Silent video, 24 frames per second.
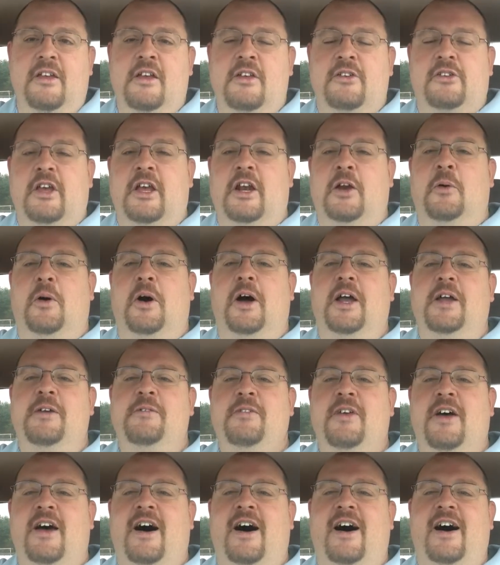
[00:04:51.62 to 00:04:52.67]
So anyway,
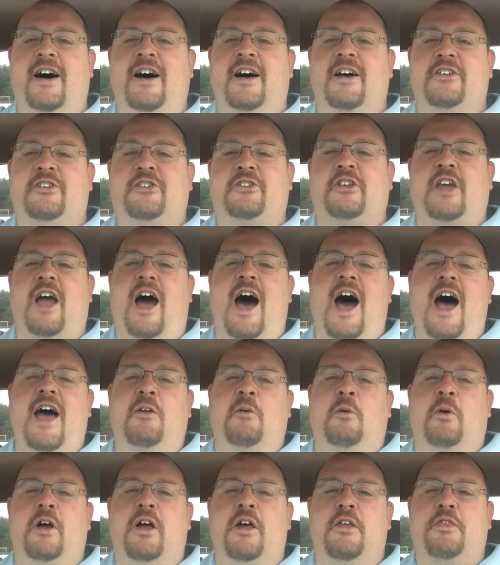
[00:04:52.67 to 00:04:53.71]
Scott
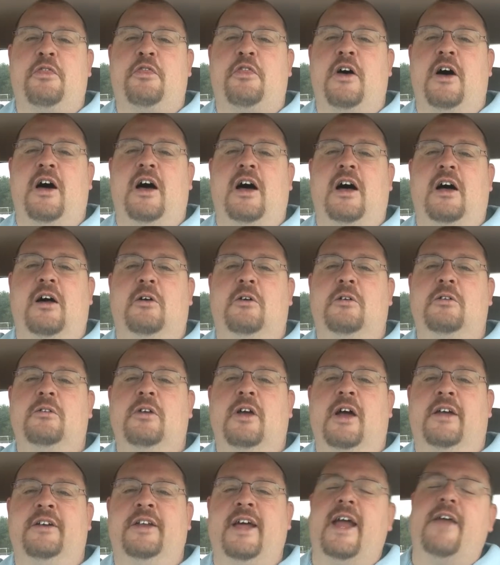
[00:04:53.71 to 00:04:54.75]
with
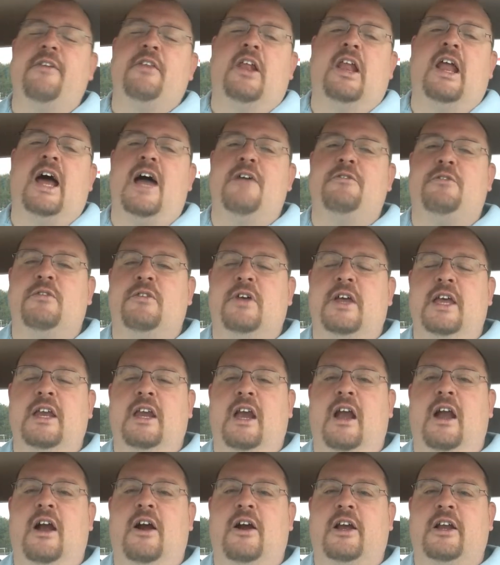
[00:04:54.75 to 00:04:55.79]
a day in the life of a
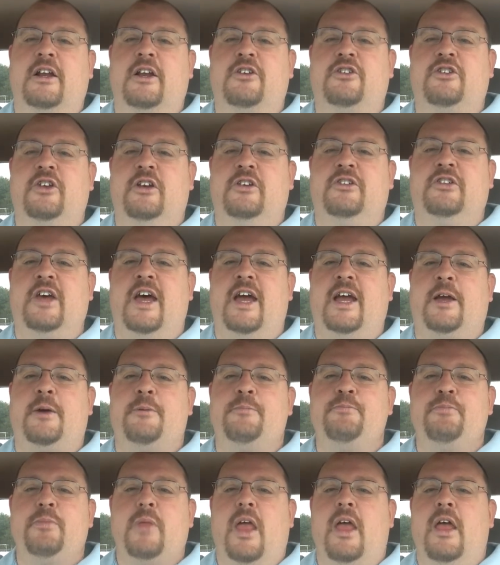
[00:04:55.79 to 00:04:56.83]
heating and air conditioning tech.
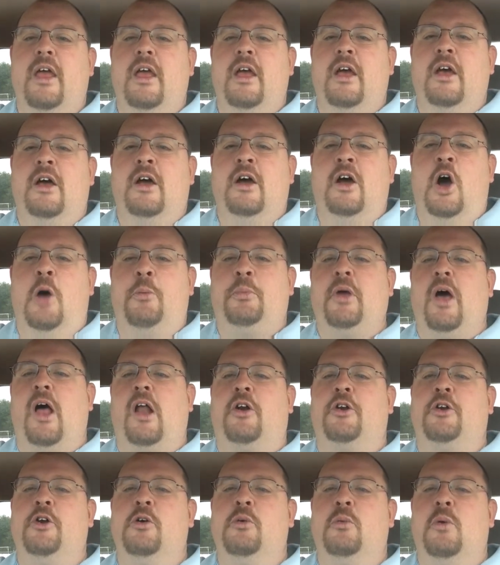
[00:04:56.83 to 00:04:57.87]
Hope y'all
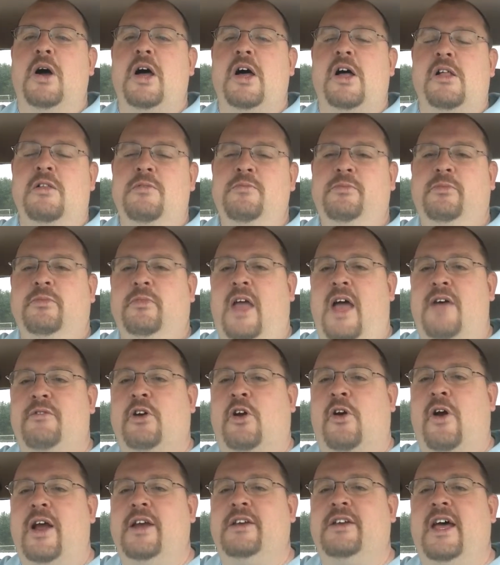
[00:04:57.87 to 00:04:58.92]
are doing well. Have a
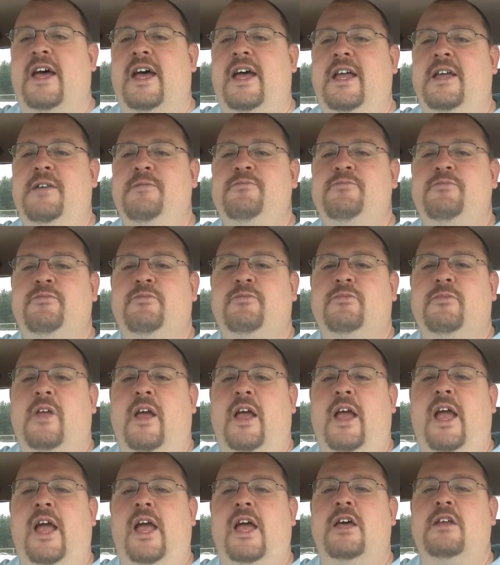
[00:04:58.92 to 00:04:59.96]
great day.
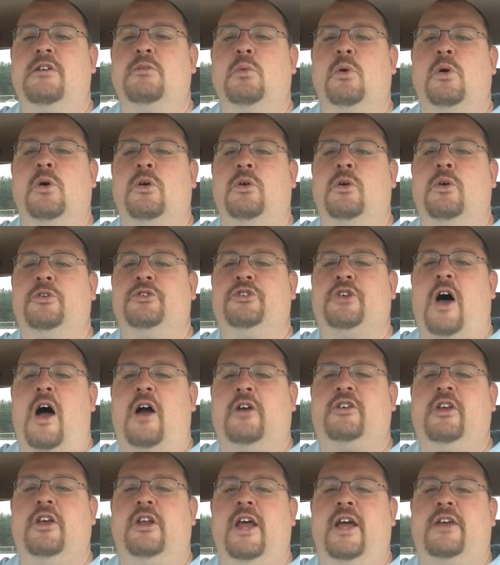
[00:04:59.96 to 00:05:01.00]
and we'll
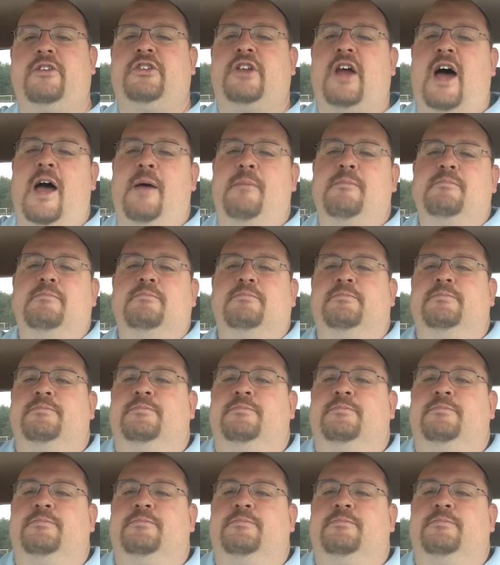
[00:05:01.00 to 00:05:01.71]
talk to you next time.